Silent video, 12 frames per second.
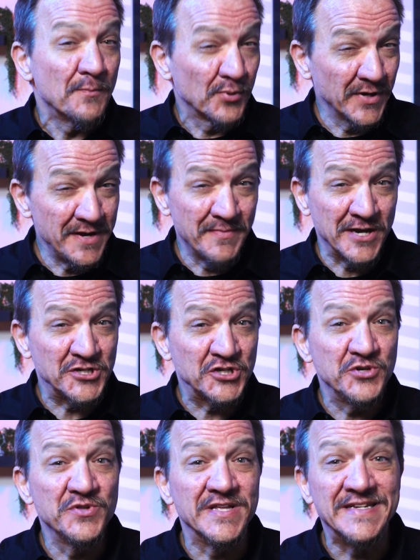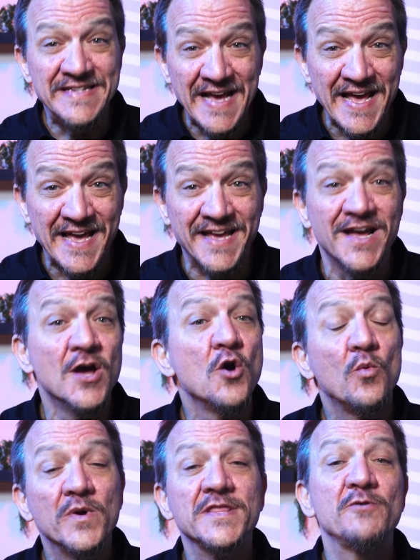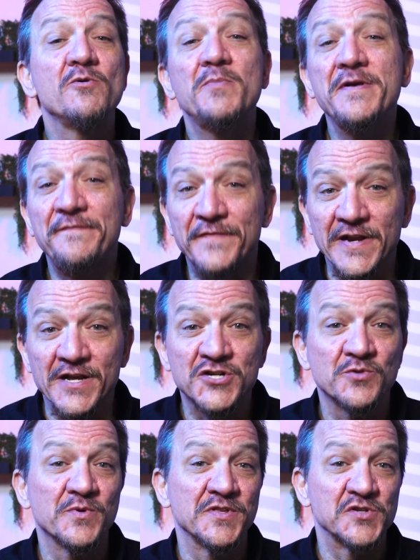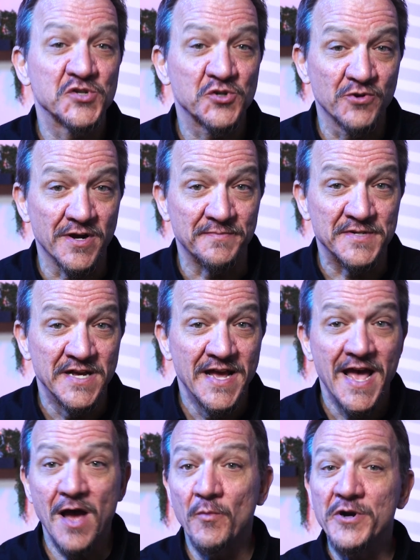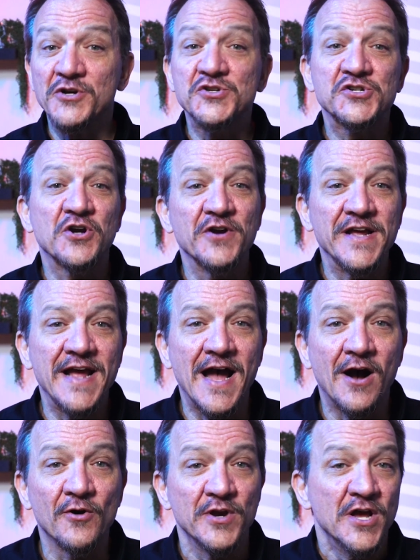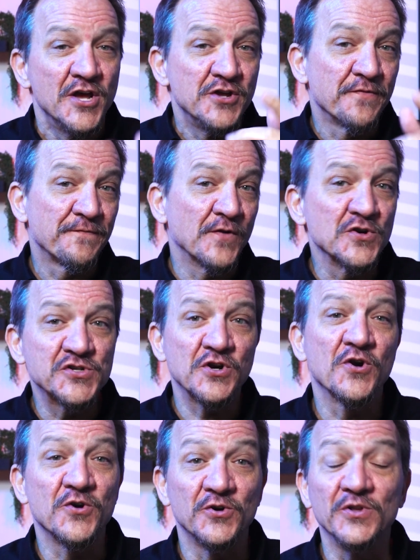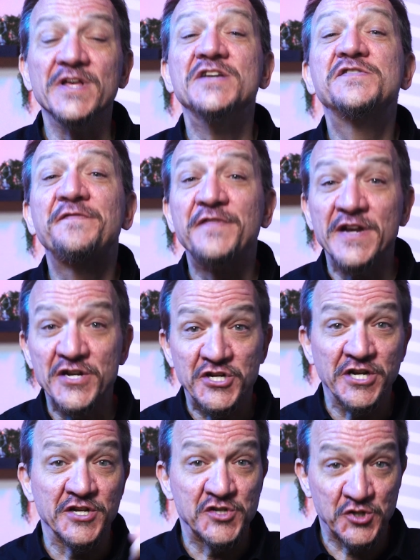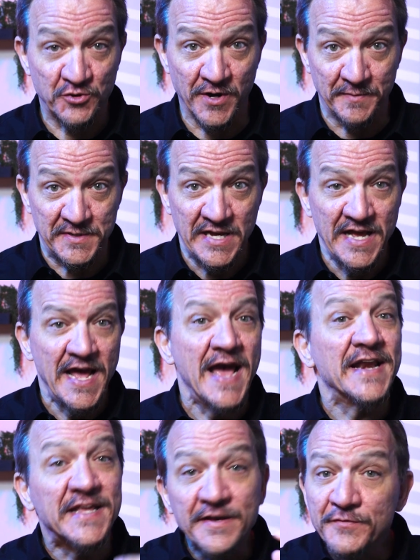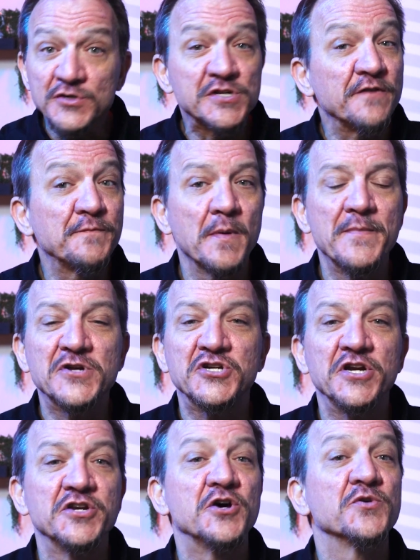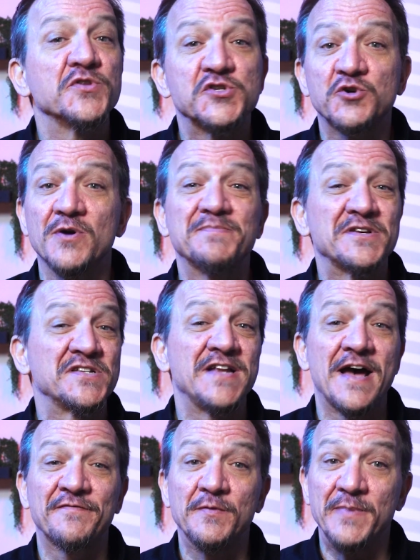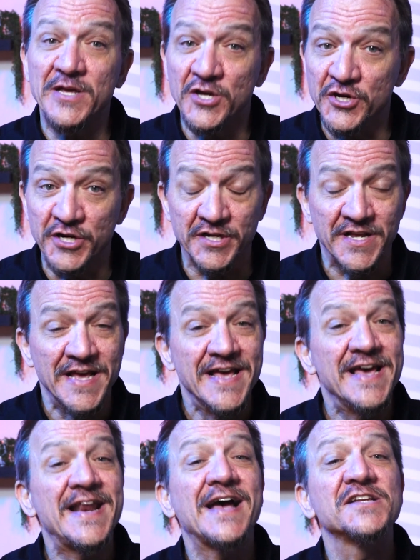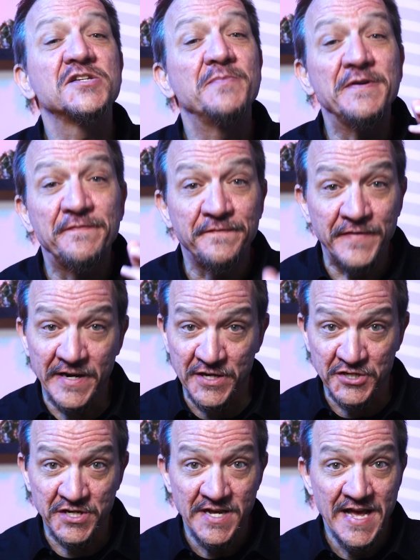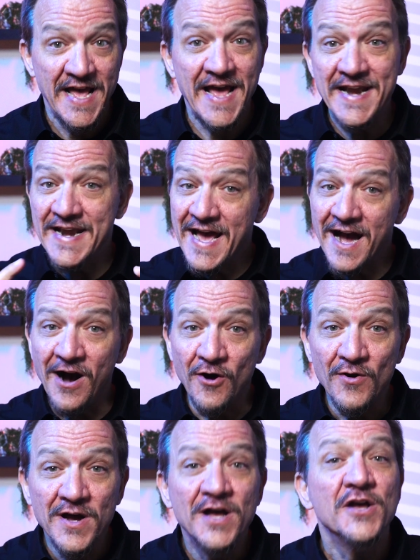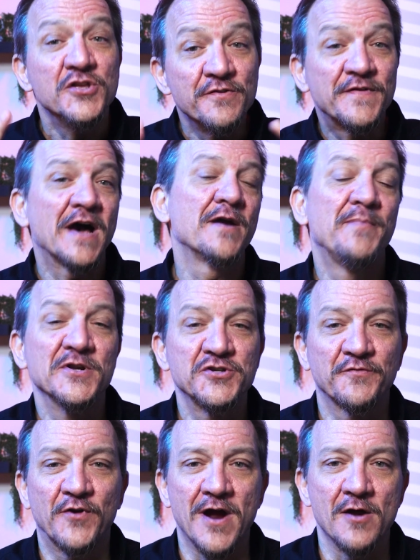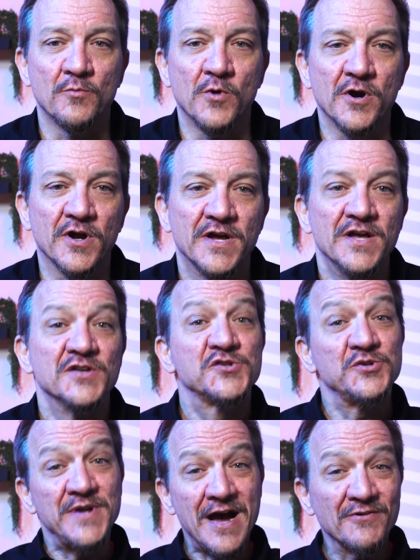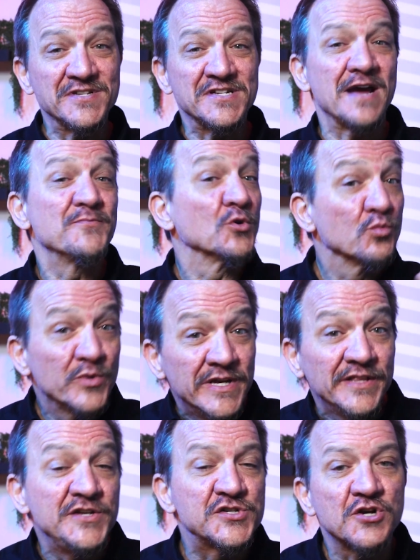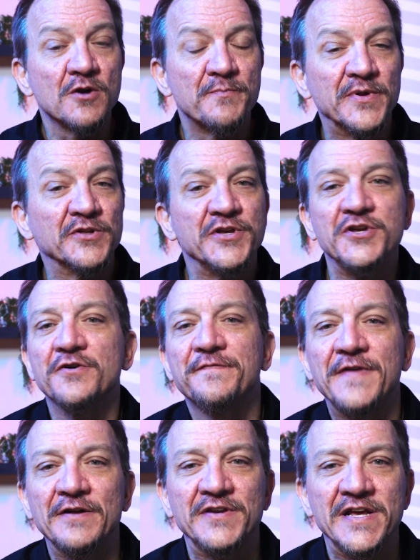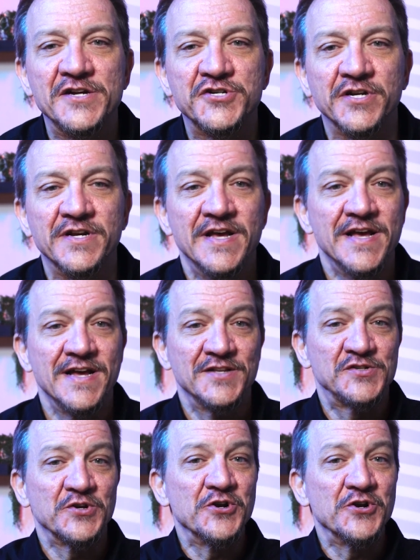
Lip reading: pretty much to the day when they will be finished with a script. And when you're starting out, your first hurdle is finishing a script. And give yourself permission to know the script doesn't have to be good. It has to be finished. And now you've got a bunch of groundwork. So now it's time to really start building your foundation. And so